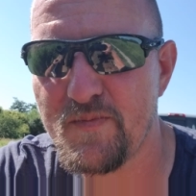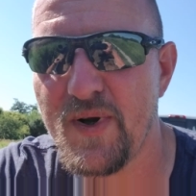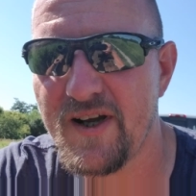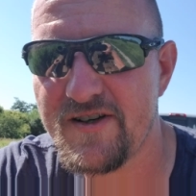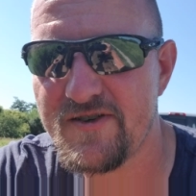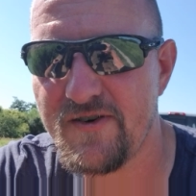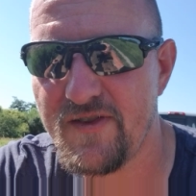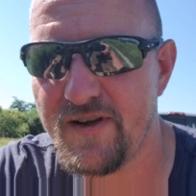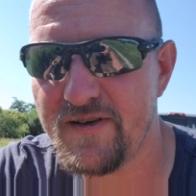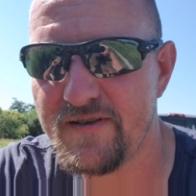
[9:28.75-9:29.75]
picture
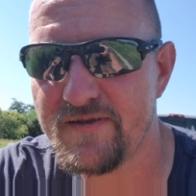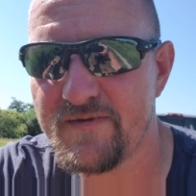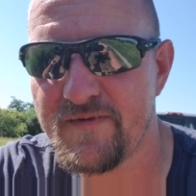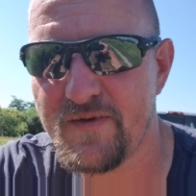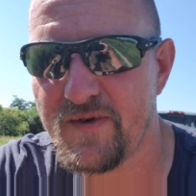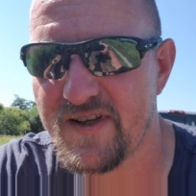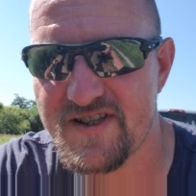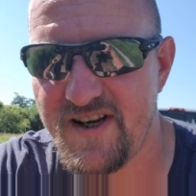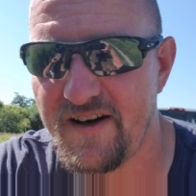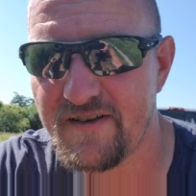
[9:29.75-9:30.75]
than the
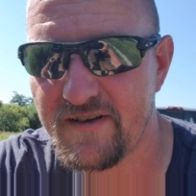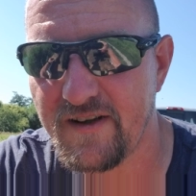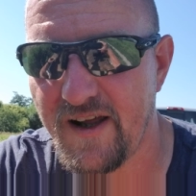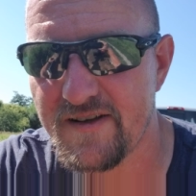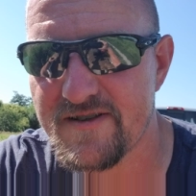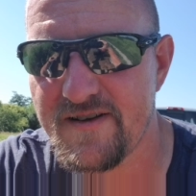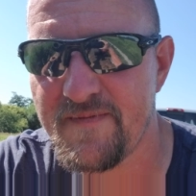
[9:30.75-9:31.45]
standard glass.